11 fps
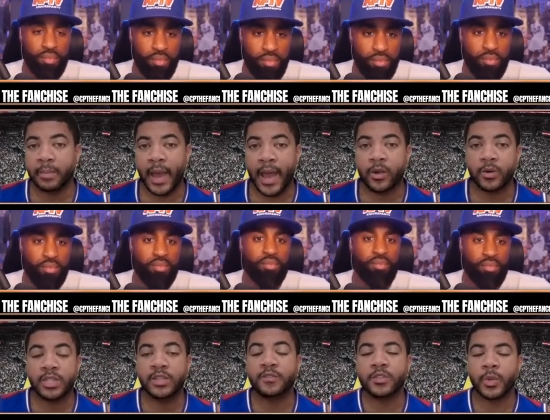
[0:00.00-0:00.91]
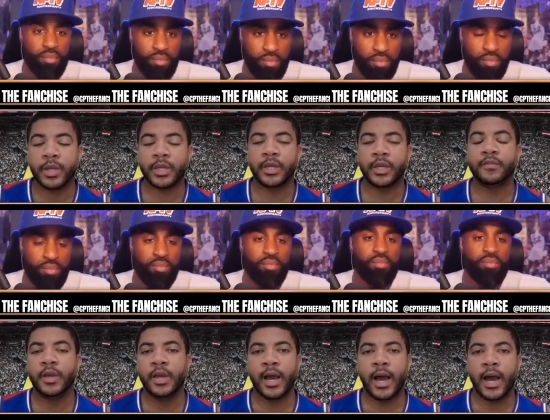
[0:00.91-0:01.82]
Speaker 1: back on defense quick enough
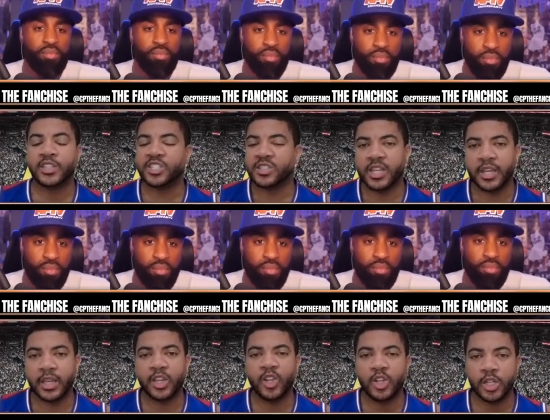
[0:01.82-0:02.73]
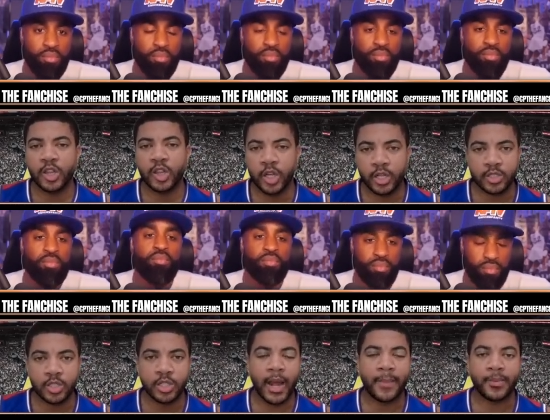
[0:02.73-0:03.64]
uh, just getting good looks,
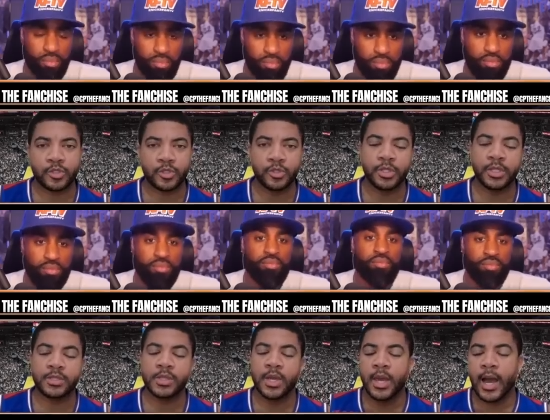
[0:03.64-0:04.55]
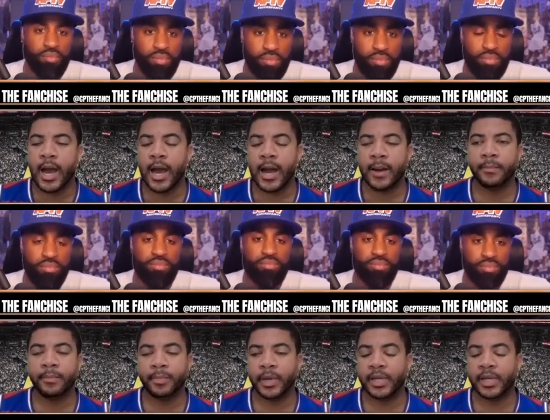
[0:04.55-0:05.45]
good opportunities. Um,
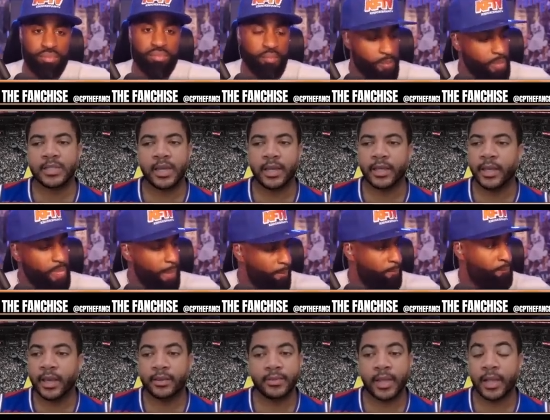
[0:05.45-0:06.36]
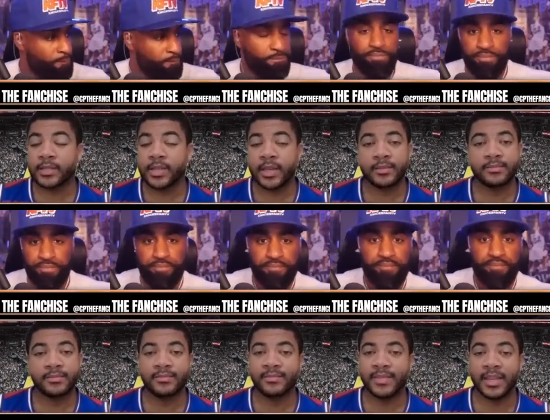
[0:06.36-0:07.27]
but uh, yeah, like I said,
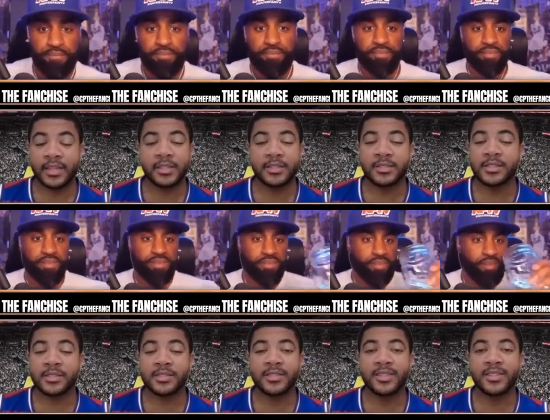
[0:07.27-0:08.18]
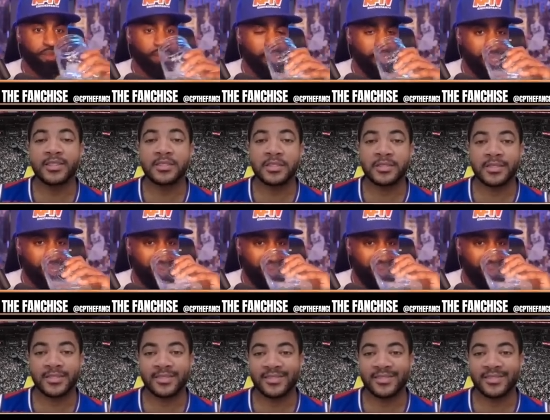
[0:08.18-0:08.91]
inconsistently consistent.